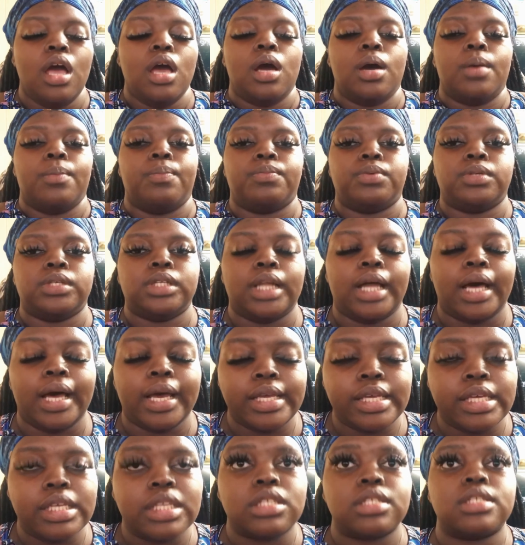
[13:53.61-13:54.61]
Apply
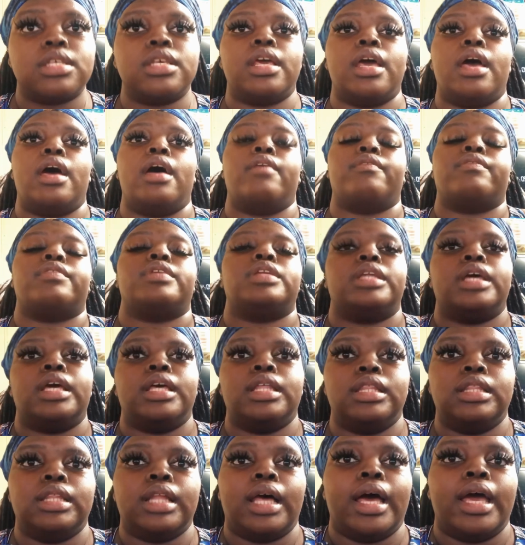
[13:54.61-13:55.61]
it to your everyday
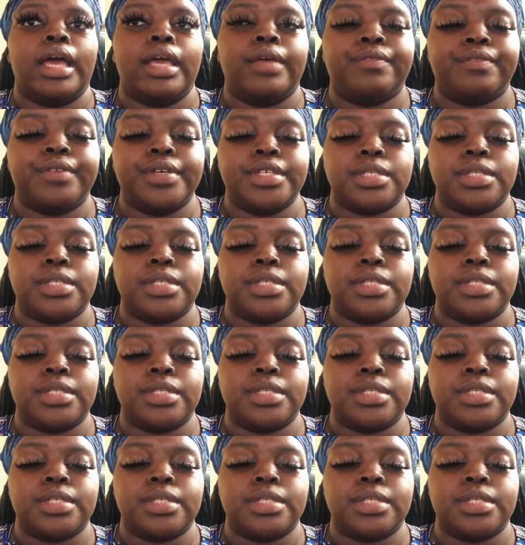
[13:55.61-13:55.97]
life,